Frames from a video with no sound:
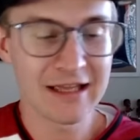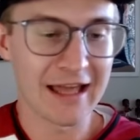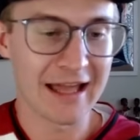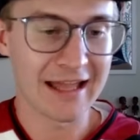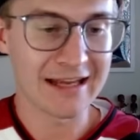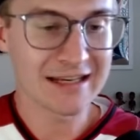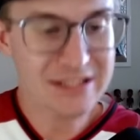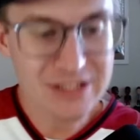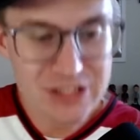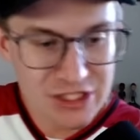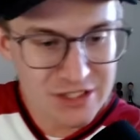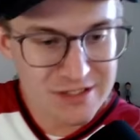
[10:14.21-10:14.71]

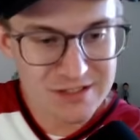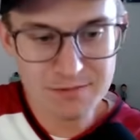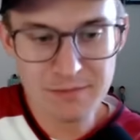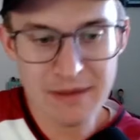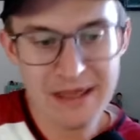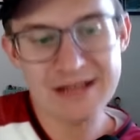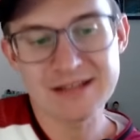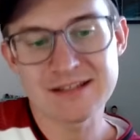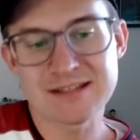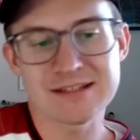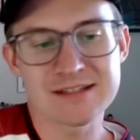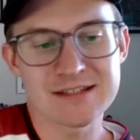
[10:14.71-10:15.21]
and it just
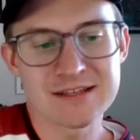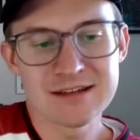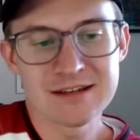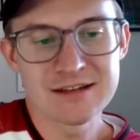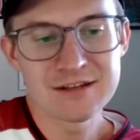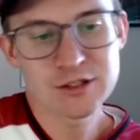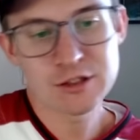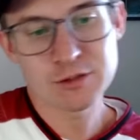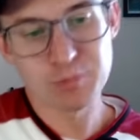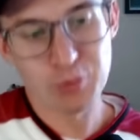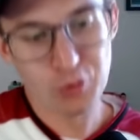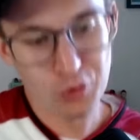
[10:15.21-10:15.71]
makes
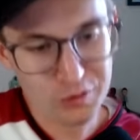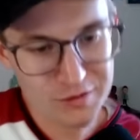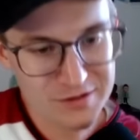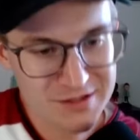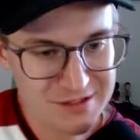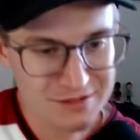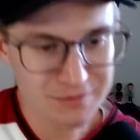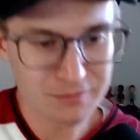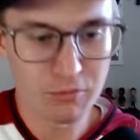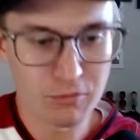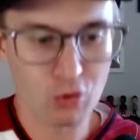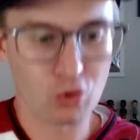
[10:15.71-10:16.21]

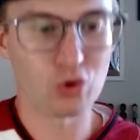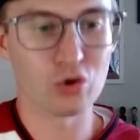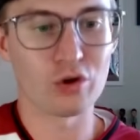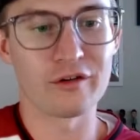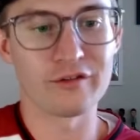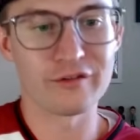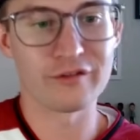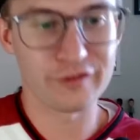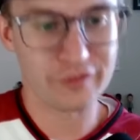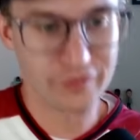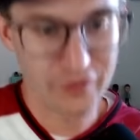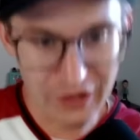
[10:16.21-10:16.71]
sports more
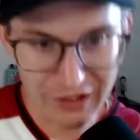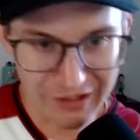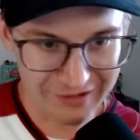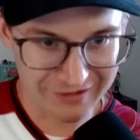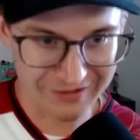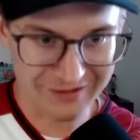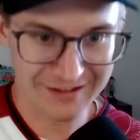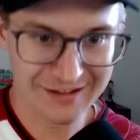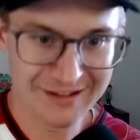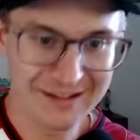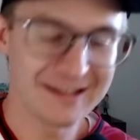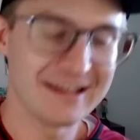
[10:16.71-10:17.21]

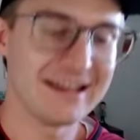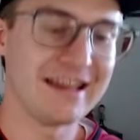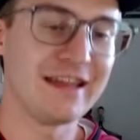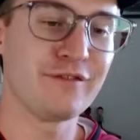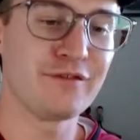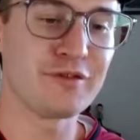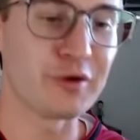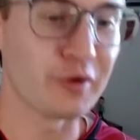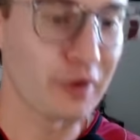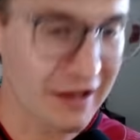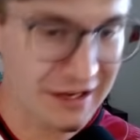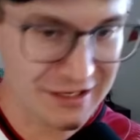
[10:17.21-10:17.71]
fun.
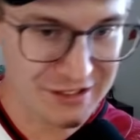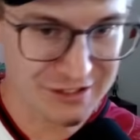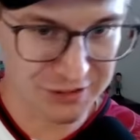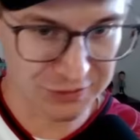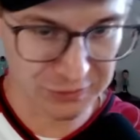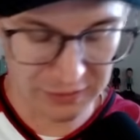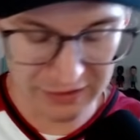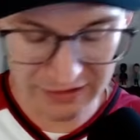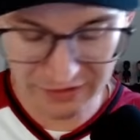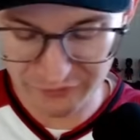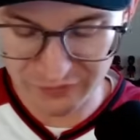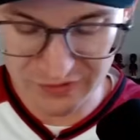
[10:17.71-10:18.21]
If you're
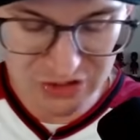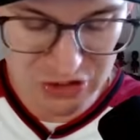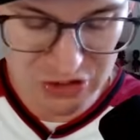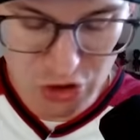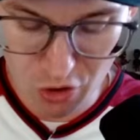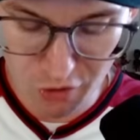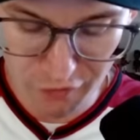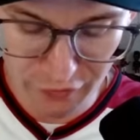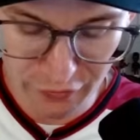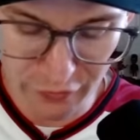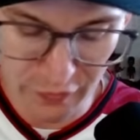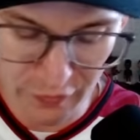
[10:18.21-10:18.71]
into it, if it's
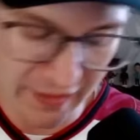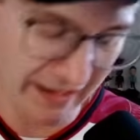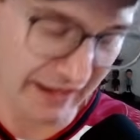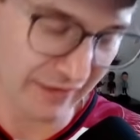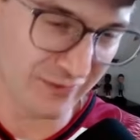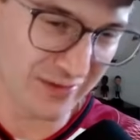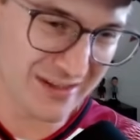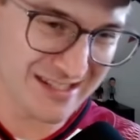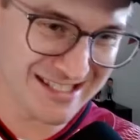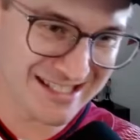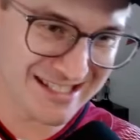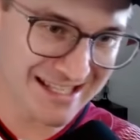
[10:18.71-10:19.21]
your thing,
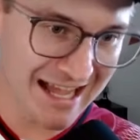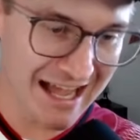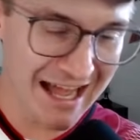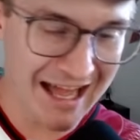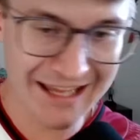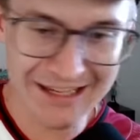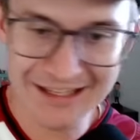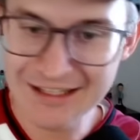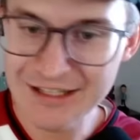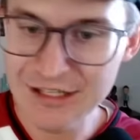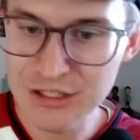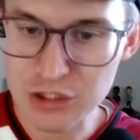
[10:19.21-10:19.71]
if it's
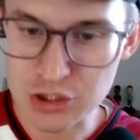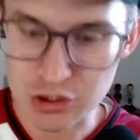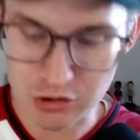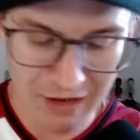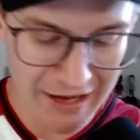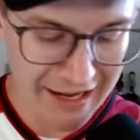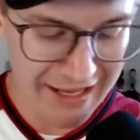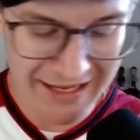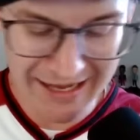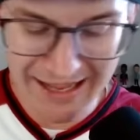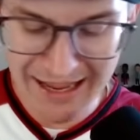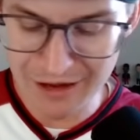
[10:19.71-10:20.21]
not,
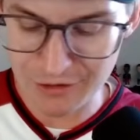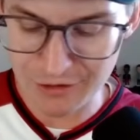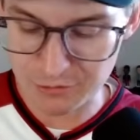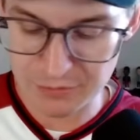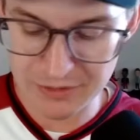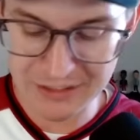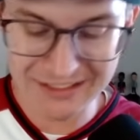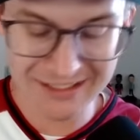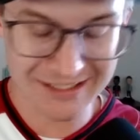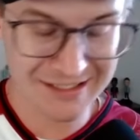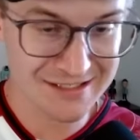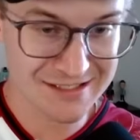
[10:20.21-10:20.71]
try it out
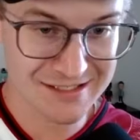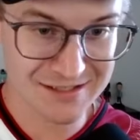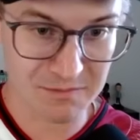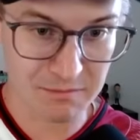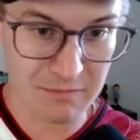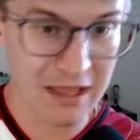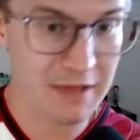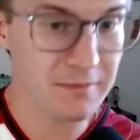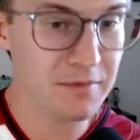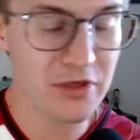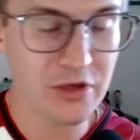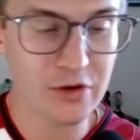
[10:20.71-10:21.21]
because
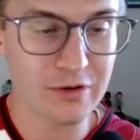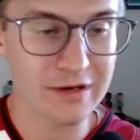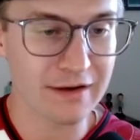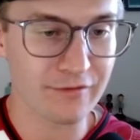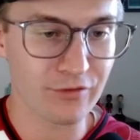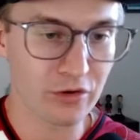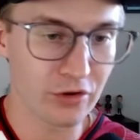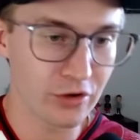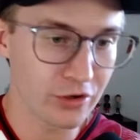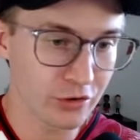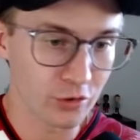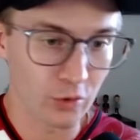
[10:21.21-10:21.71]
maybe you
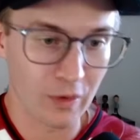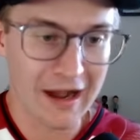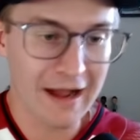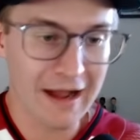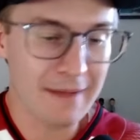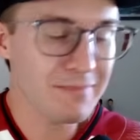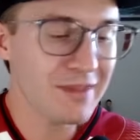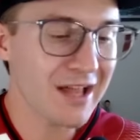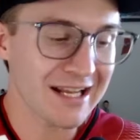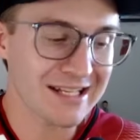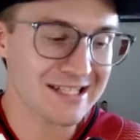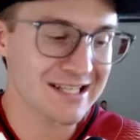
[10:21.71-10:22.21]
never knew.
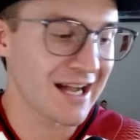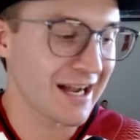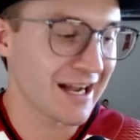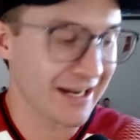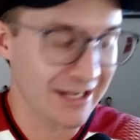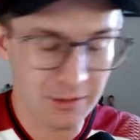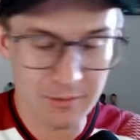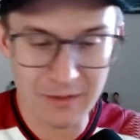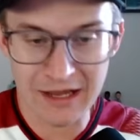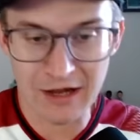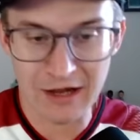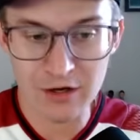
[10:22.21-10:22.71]
I'm not
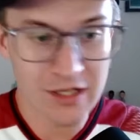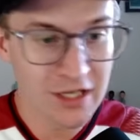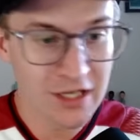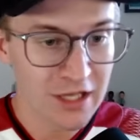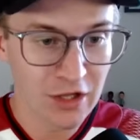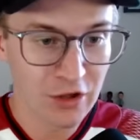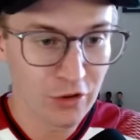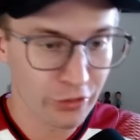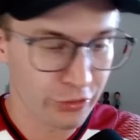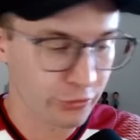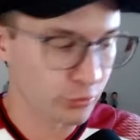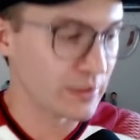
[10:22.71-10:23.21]
talking about
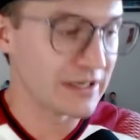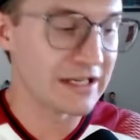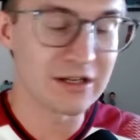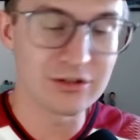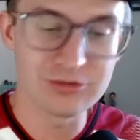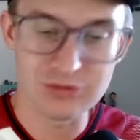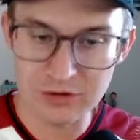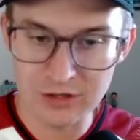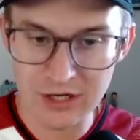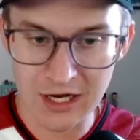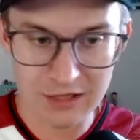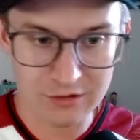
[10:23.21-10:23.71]

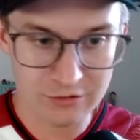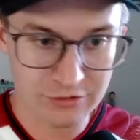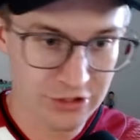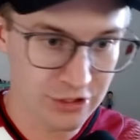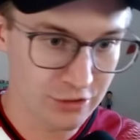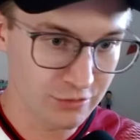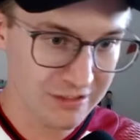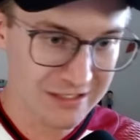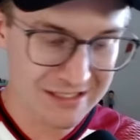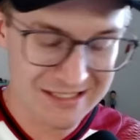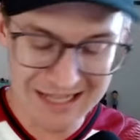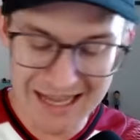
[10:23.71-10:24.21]
$300
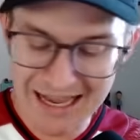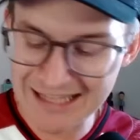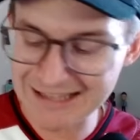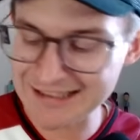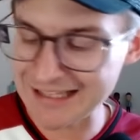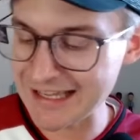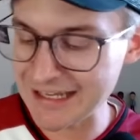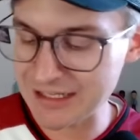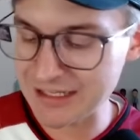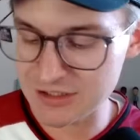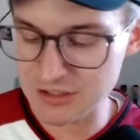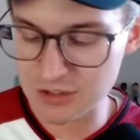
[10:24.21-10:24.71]
units. I
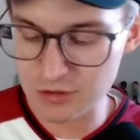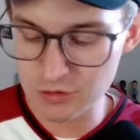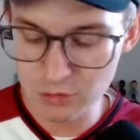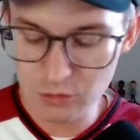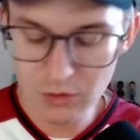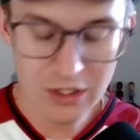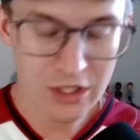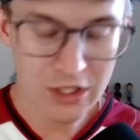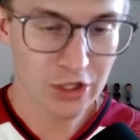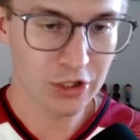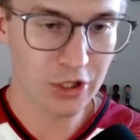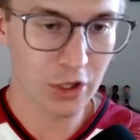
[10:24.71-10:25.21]
like to
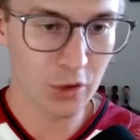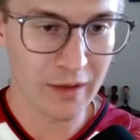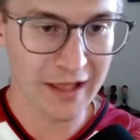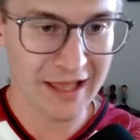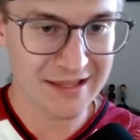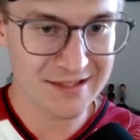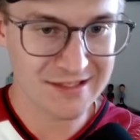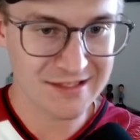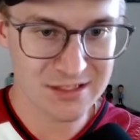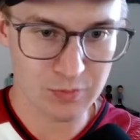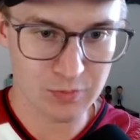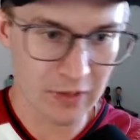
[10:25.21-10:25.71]
go
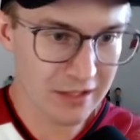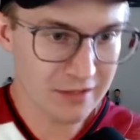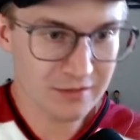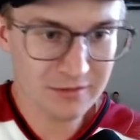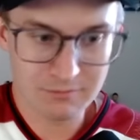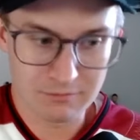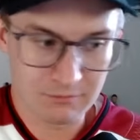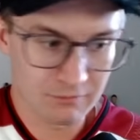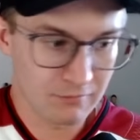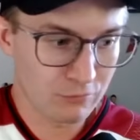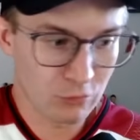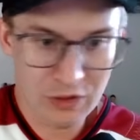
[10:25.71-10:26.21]
ahead and spend
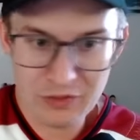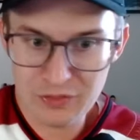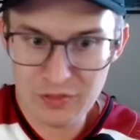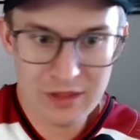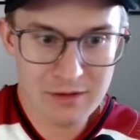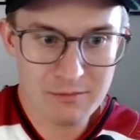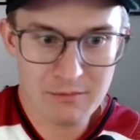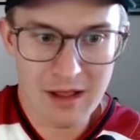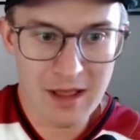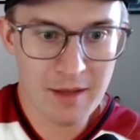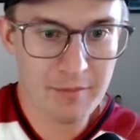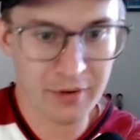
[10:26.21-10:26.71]

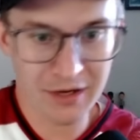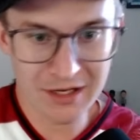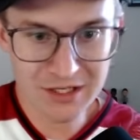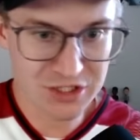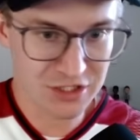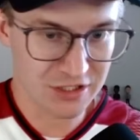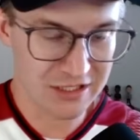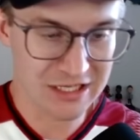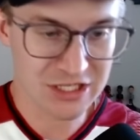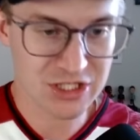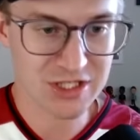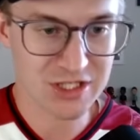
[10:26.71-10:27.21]
within my
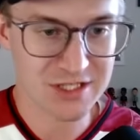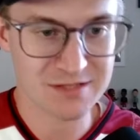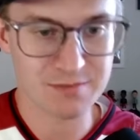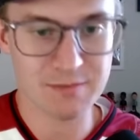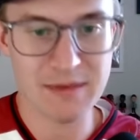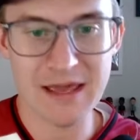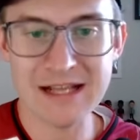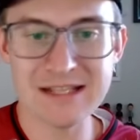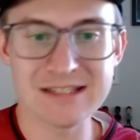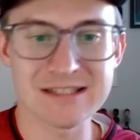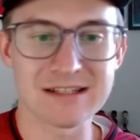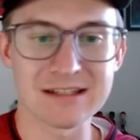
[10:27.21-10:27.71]
budget. It just
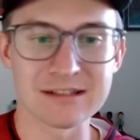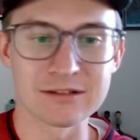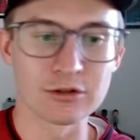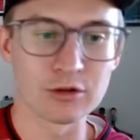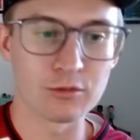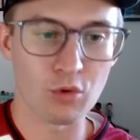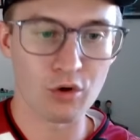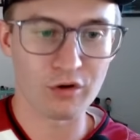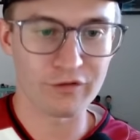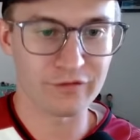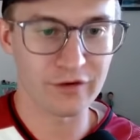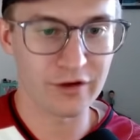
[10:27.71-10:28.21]
makes it a little
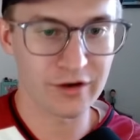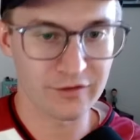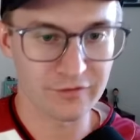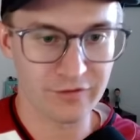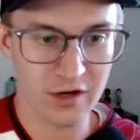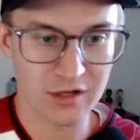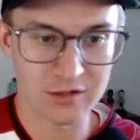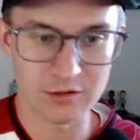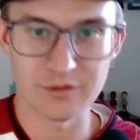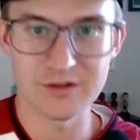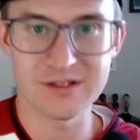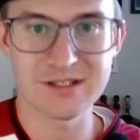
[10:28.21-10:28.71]
more fun to
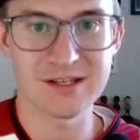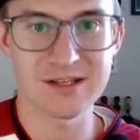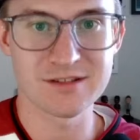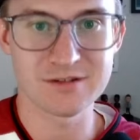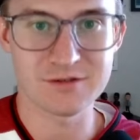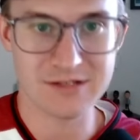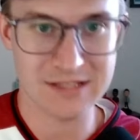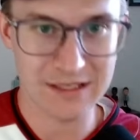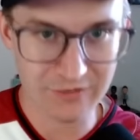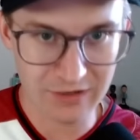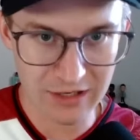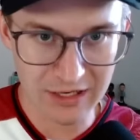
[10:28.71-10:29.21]
follow. The Suns are
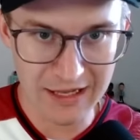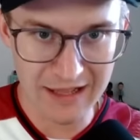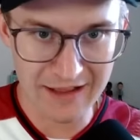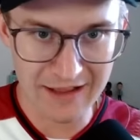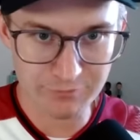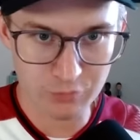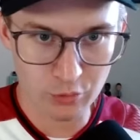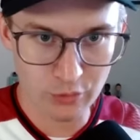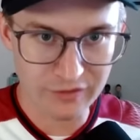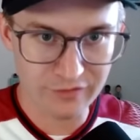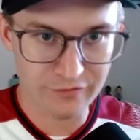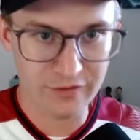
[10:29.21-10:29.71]

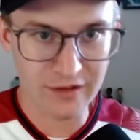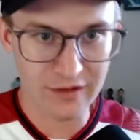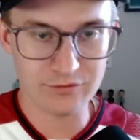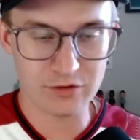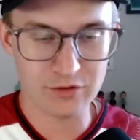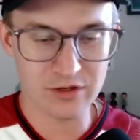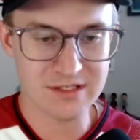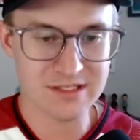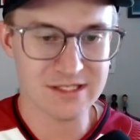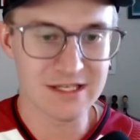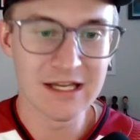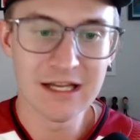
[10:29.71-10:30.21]
7.5-point
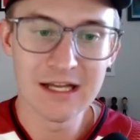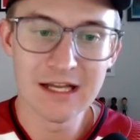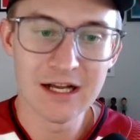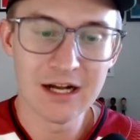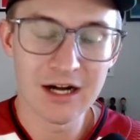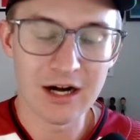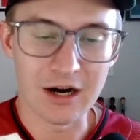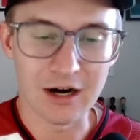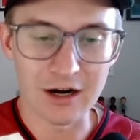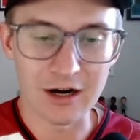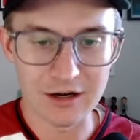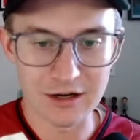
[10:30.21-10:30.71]
favorites
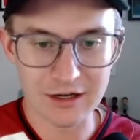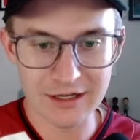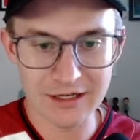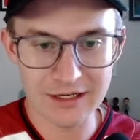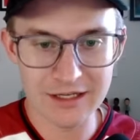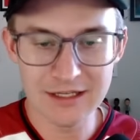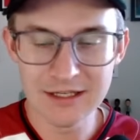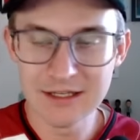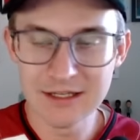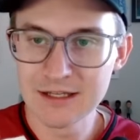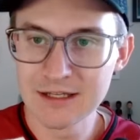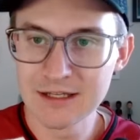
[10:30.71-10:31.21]
on